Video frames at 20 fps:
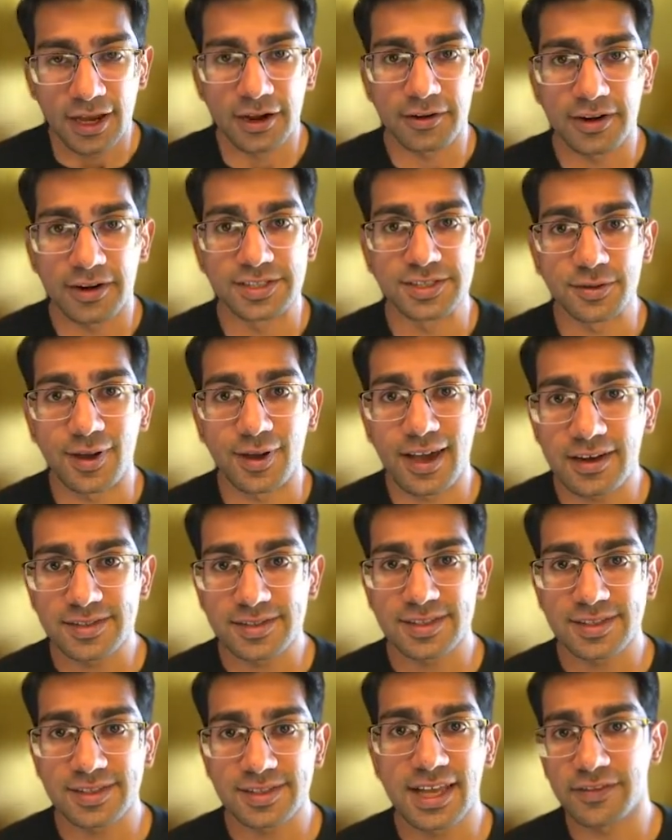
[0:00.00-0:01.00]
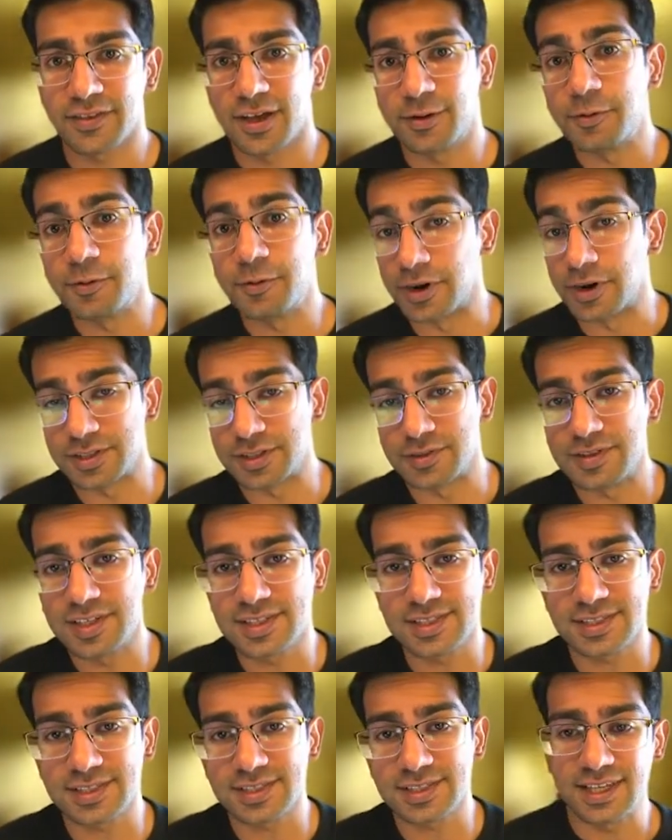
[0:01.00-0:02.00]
All right, so how does the hackathon work? So this